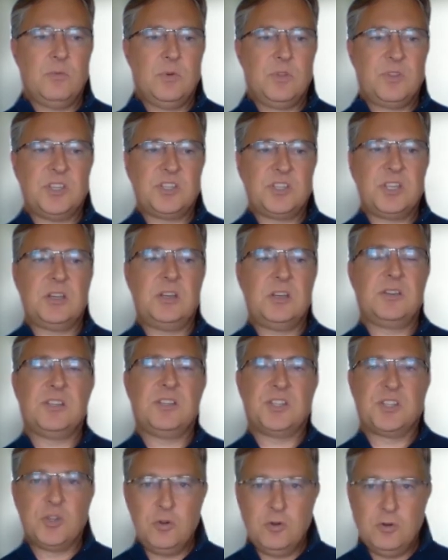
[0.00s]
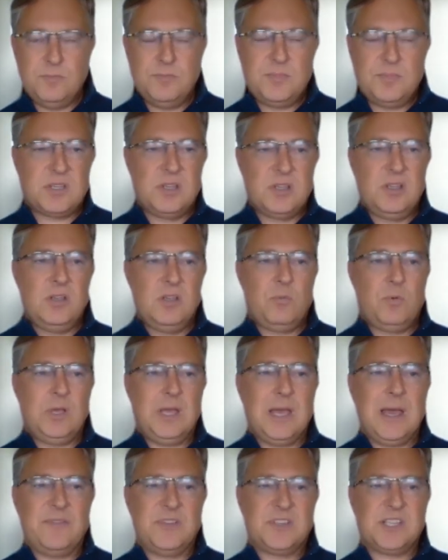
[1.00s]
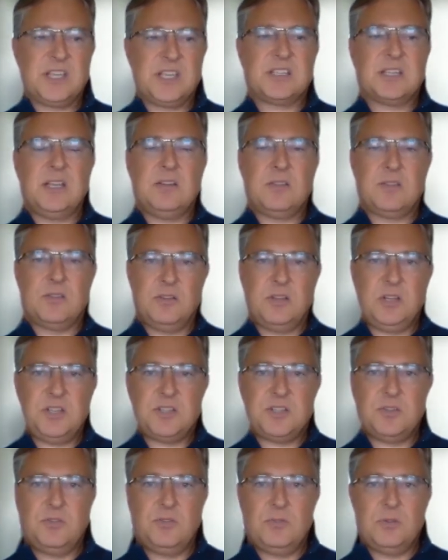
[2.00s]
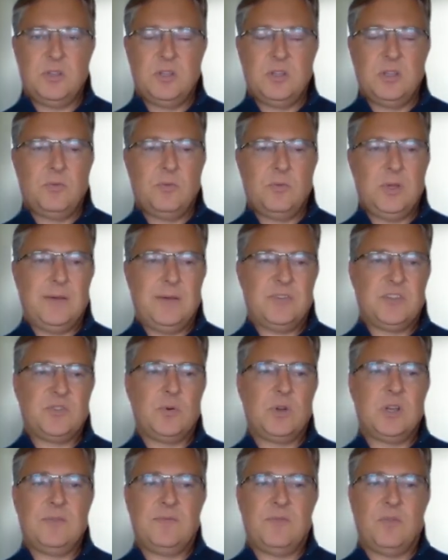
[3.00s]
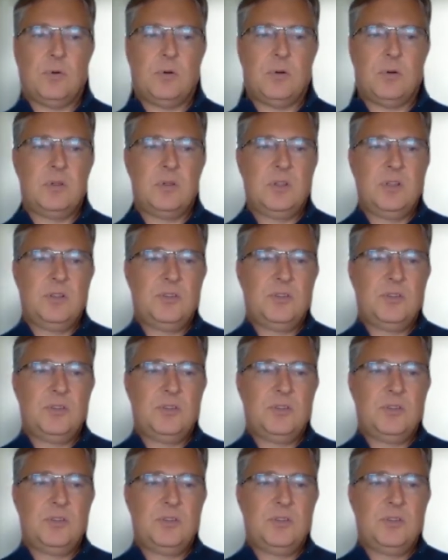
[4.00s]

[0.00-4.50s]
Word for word: With the signature zooms, we have a 16 to 32, we have a 24